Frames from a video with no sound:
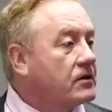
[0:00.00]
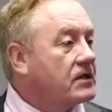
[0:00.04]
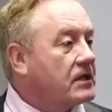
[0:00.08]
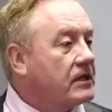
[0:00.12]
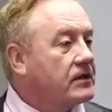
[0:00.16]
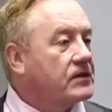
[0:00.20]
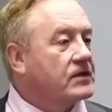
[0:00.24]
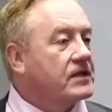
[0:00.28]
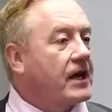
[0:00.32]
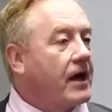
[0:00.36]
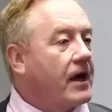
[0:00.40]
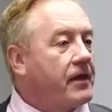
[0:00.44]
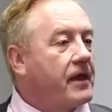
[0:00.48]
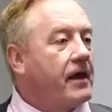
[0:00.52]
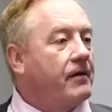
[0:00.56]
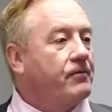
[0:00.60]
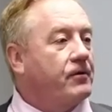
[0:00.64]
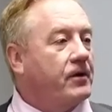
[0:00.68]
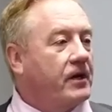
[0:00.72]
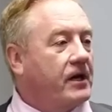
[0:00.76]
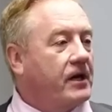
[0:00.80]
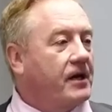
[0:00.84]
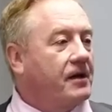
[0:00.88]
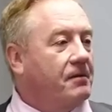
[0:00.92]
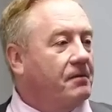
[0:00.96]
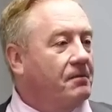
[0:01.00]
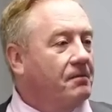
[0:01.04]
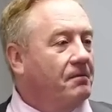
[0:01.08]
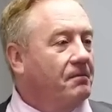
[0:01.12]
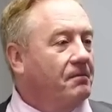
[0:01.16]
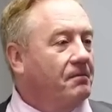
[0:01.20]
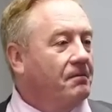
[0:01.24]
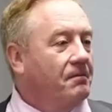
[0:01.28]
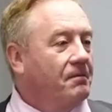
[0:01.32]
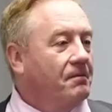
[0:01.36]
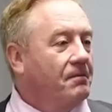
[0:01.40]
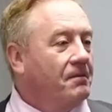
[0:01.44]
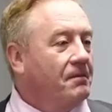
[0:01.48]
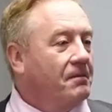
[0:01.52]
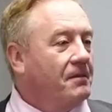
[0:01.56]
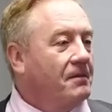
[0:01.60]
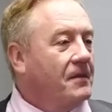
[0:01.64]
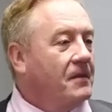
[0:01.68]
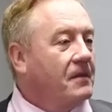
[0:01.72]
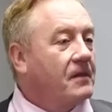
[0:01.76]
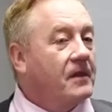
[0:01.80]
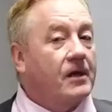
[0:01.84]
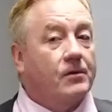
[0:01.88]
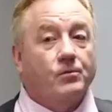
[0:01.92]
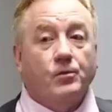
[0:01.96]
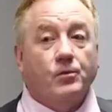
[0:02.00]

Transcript: in South Africa that were